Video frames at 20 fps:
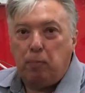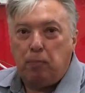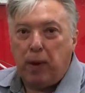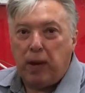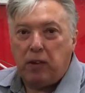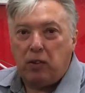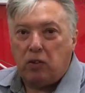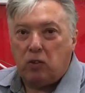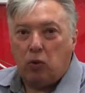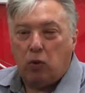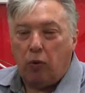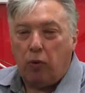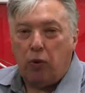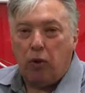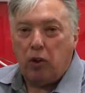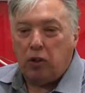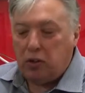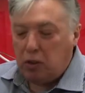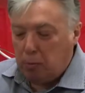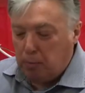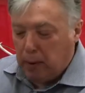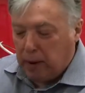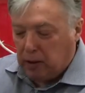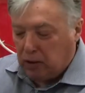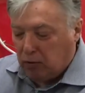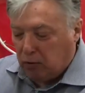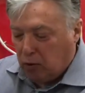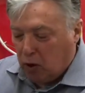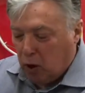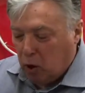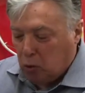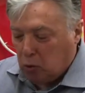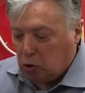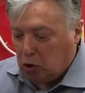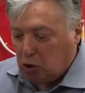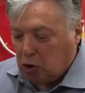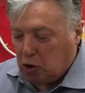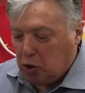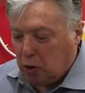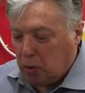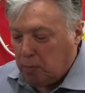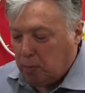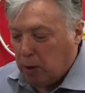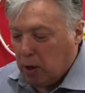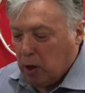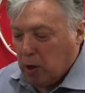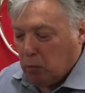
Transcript: pence or 30 pence for a whole strip,